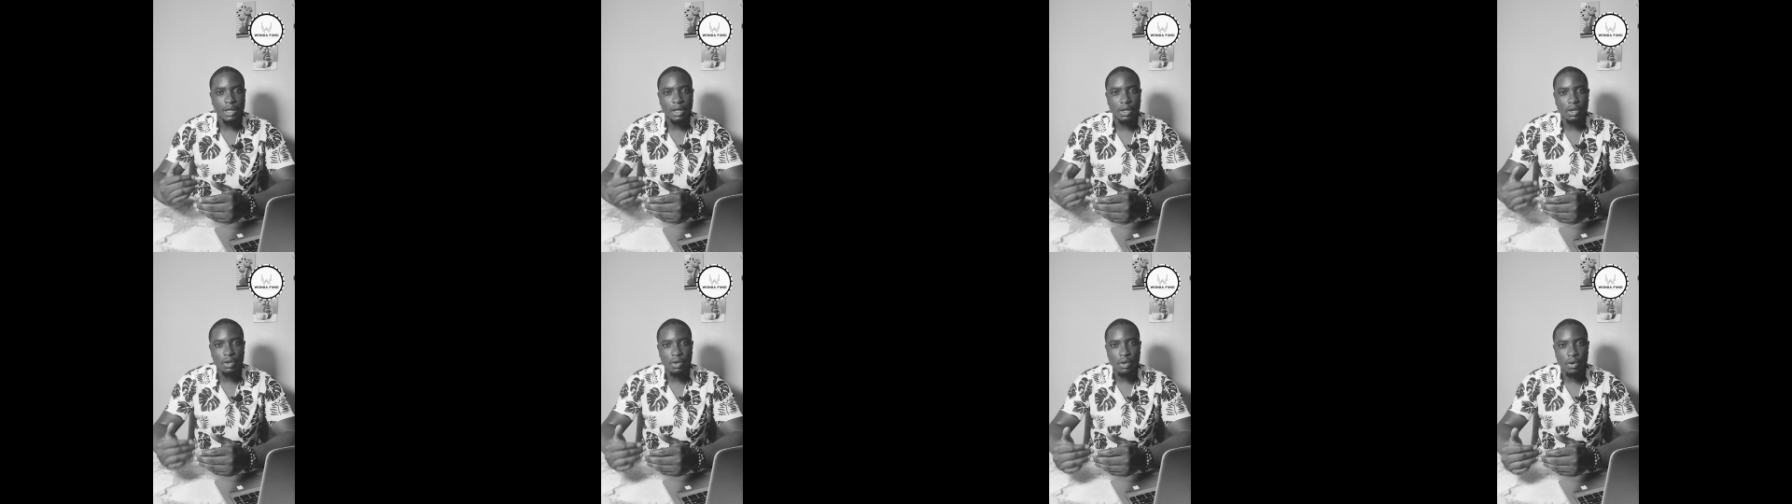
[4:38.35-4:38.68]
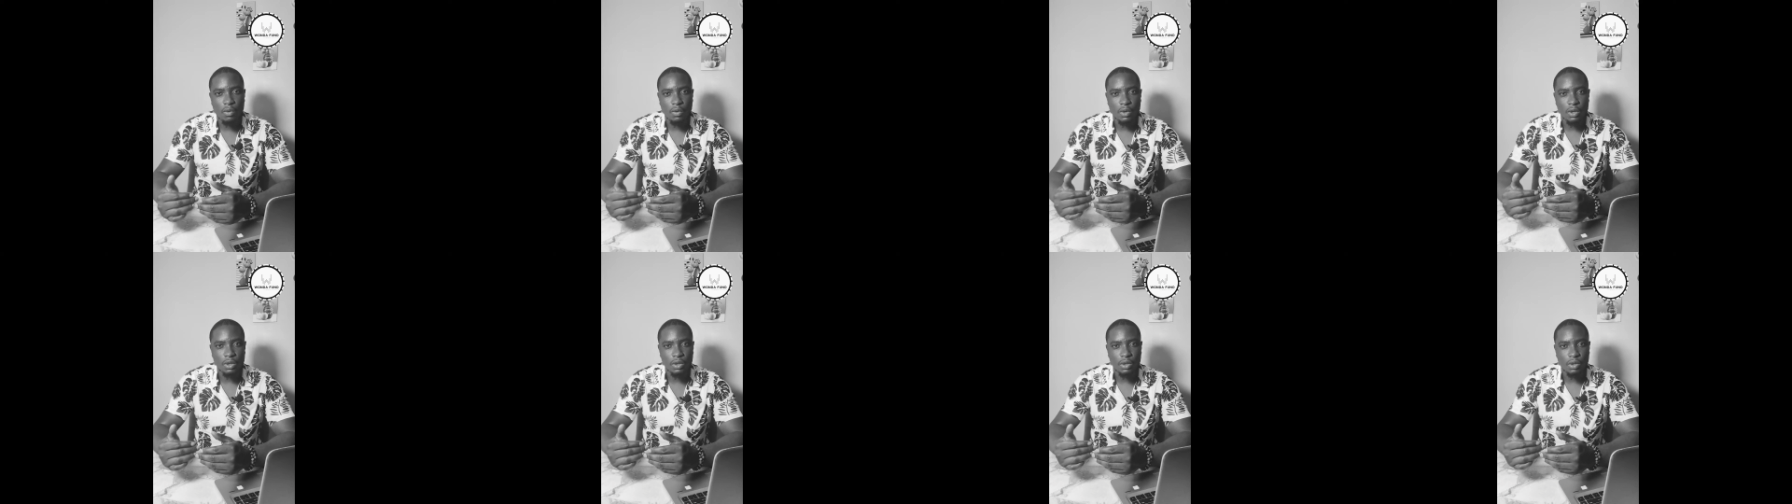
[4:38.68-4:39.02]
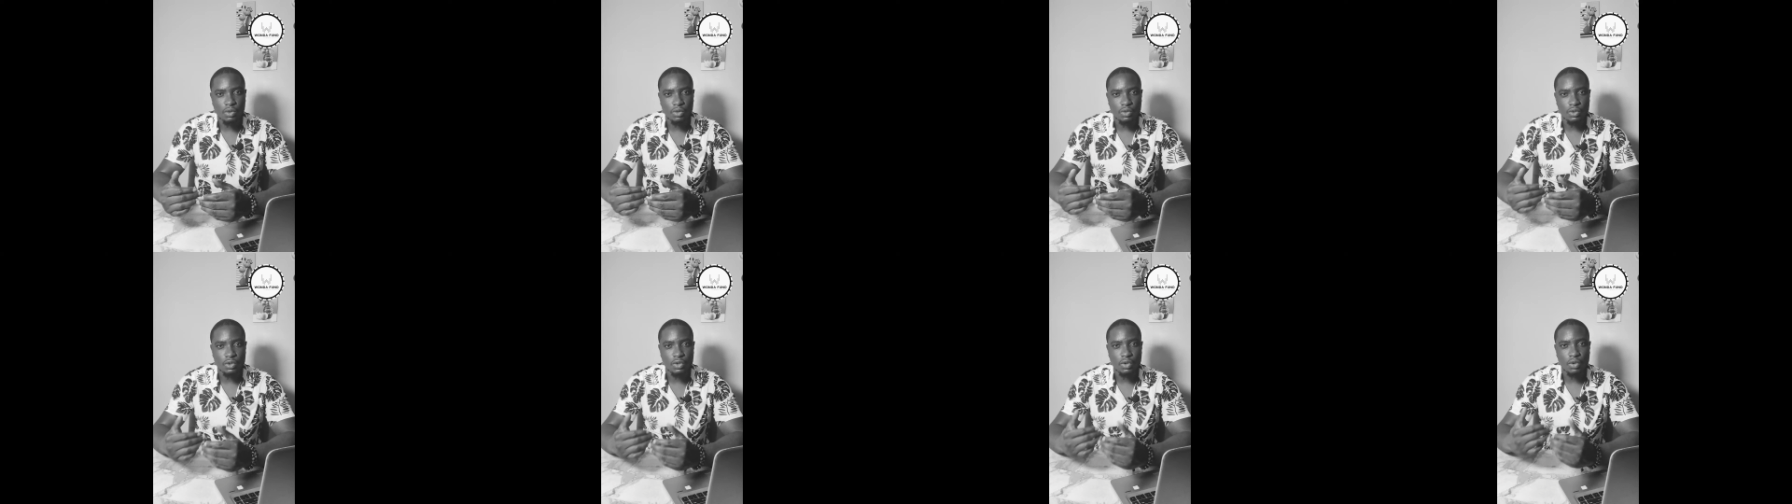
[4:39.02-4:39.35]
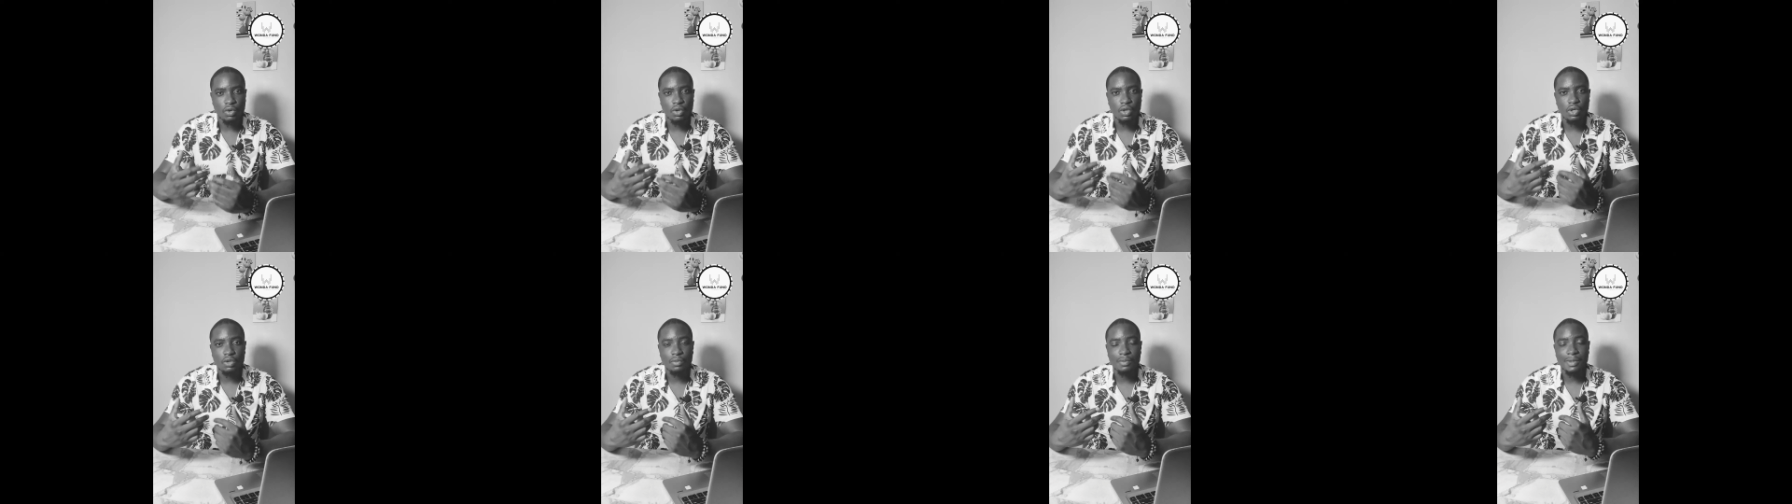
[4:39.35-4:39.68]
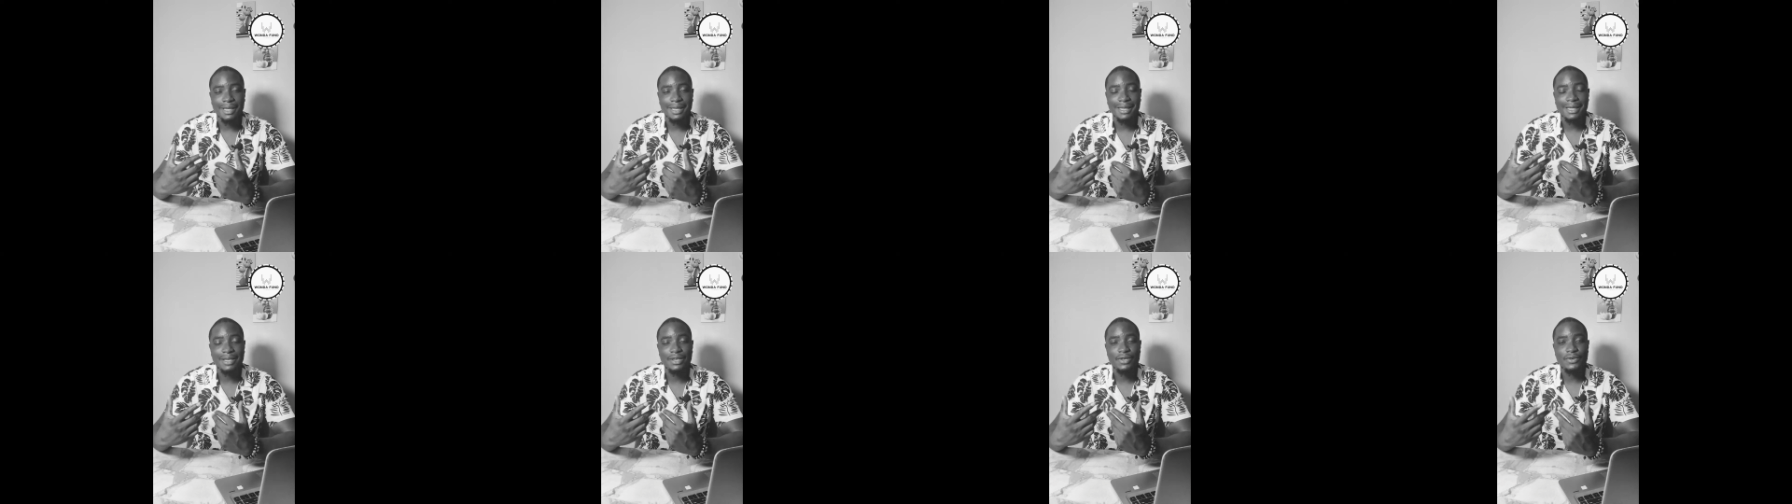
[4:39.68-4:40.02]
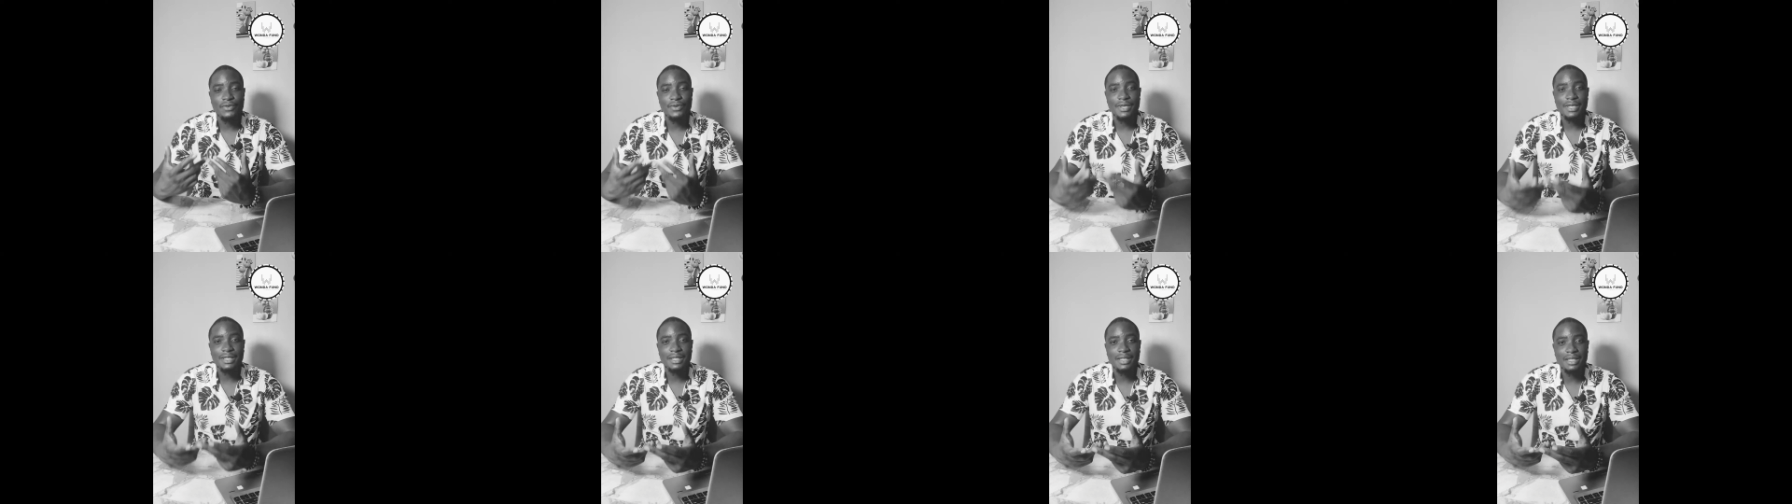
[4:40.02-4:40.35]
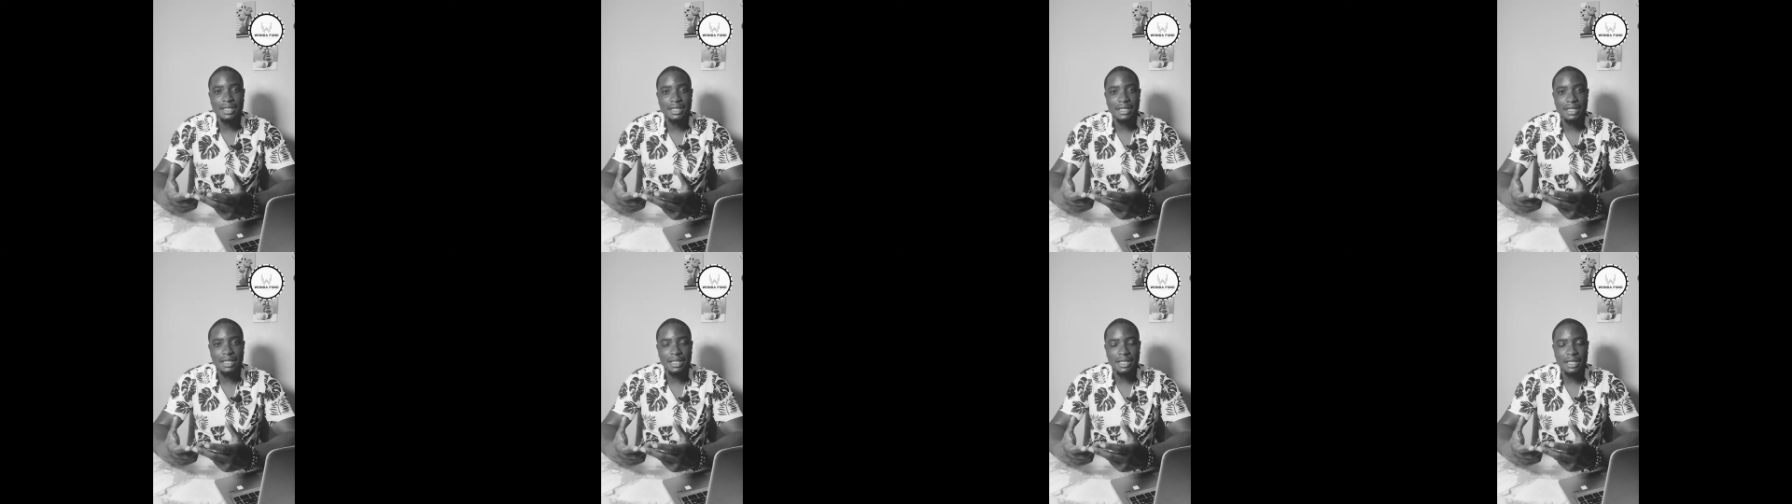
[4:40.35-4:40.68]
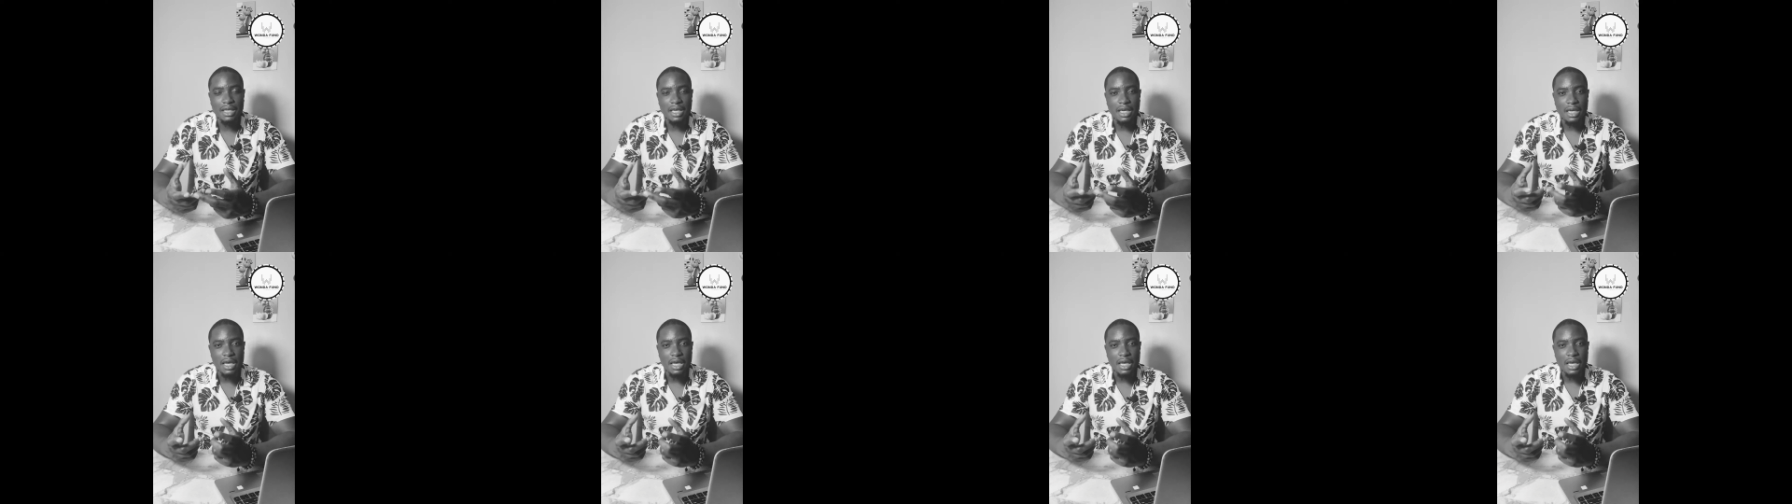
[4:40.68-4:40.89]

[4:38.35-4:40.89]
lower lows, you're going to be increasingly